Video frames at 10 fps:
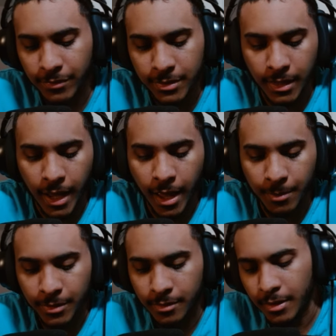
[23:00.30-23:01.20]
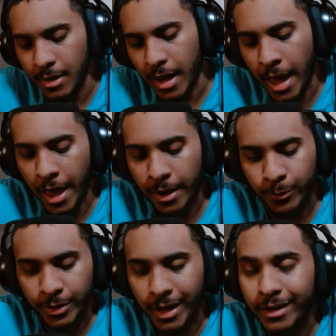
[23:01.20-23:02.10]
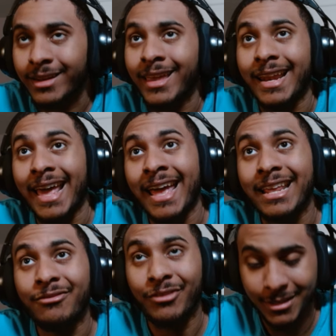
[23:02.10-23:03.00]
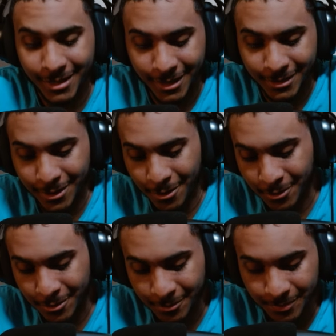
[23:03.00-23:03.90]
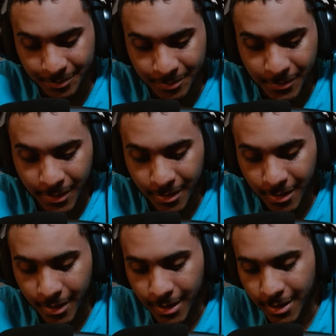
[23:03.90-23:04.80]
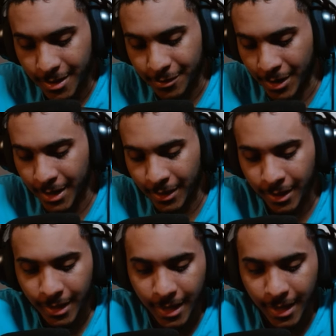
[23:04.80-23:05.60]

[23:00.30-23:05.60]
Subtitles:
is gonna happen, and we're not gonna get any fights against the Goku. Right? Like